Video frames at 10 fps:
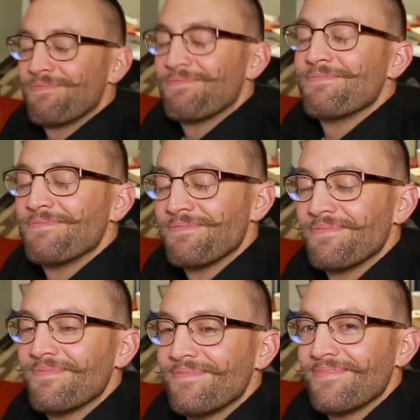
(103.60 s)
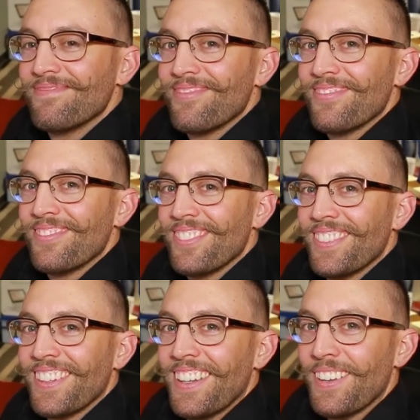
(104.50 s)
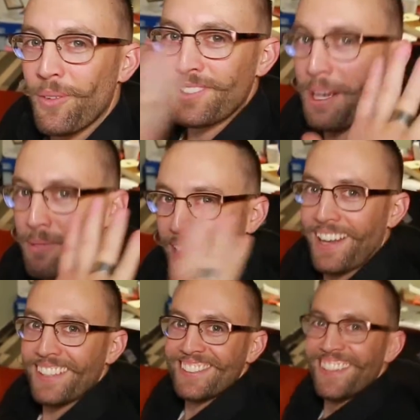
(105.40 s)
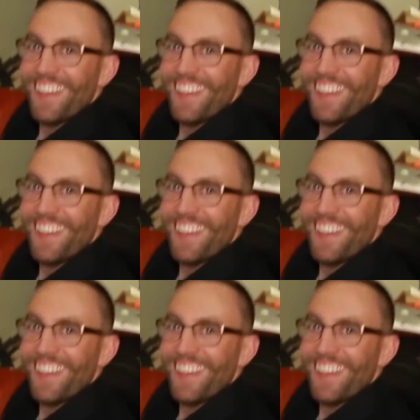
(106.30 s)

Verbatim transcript: you've ever seen. This is Justin. What's up, guys?